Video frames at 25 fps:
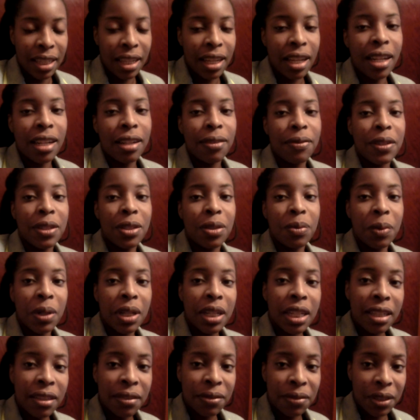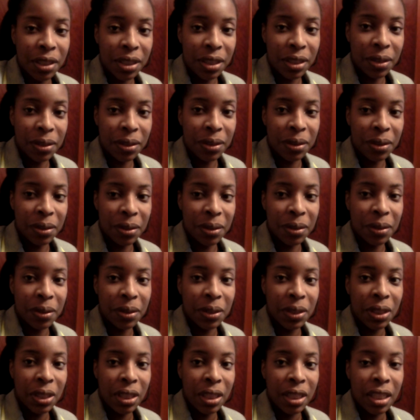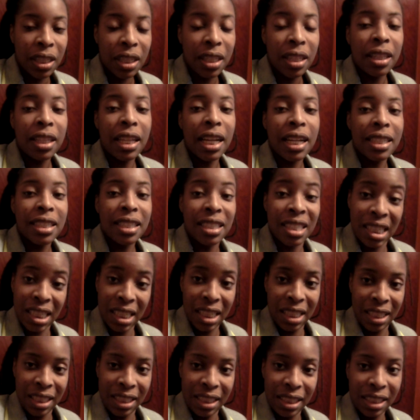and if it's working for you, that's good.